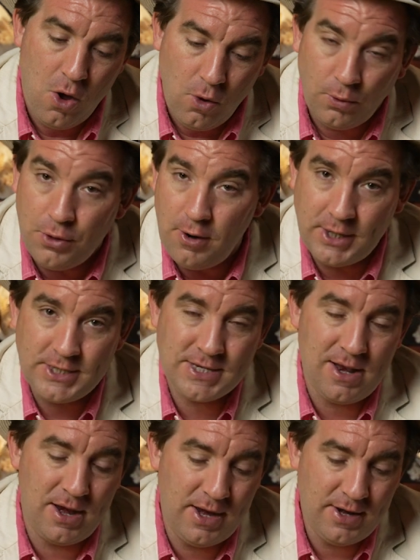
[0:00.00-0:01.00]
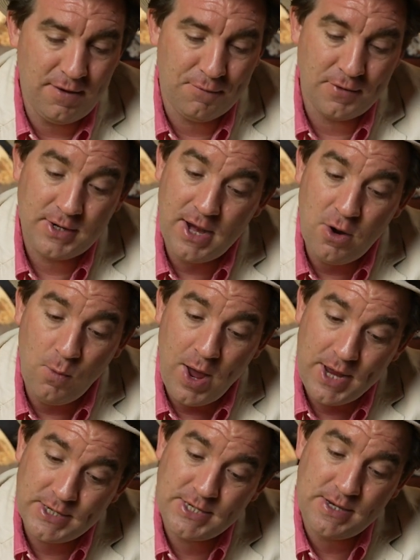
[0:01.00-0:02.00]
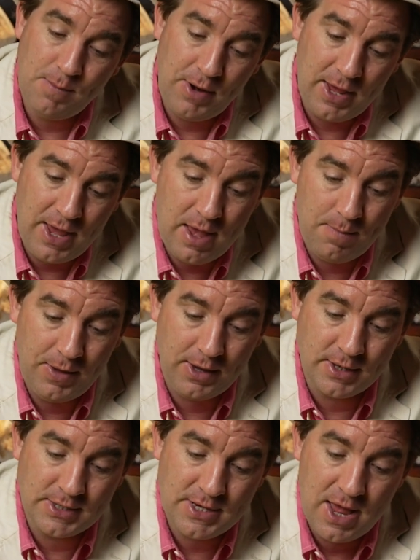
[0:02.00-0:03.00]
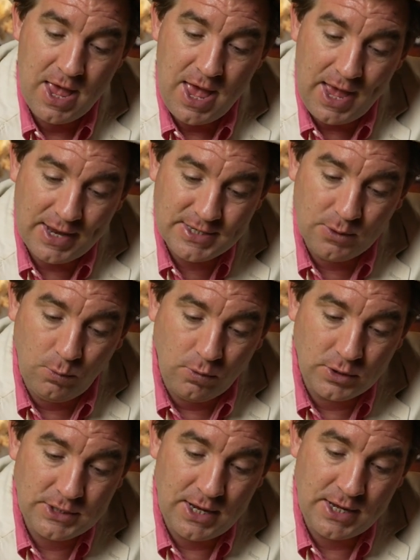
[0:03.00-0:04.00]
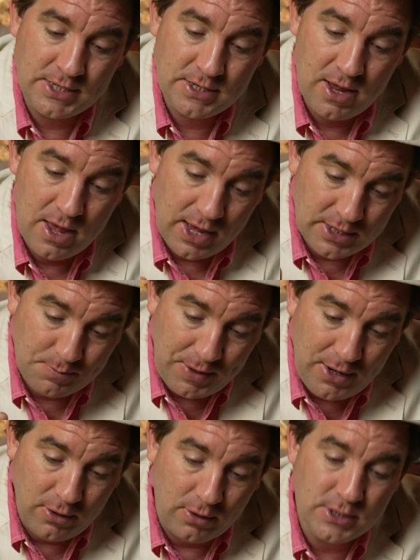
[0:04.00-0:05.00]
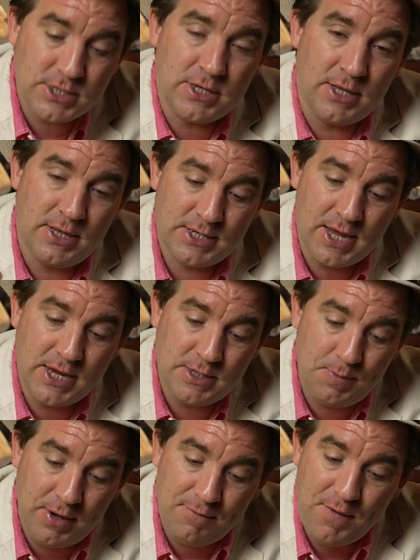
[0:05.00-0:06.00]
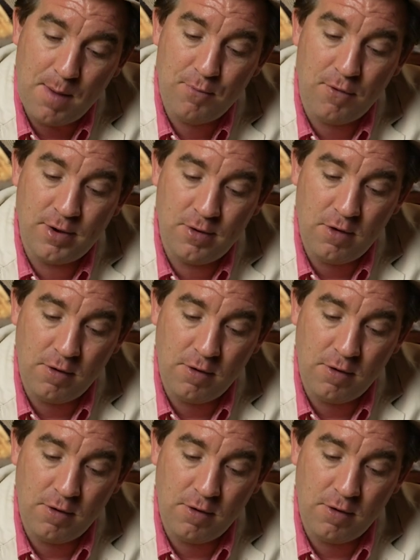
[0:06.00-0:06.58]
Although it is slightly different, in a way it's similar here because as the water has, has been lost, in this case been evaporated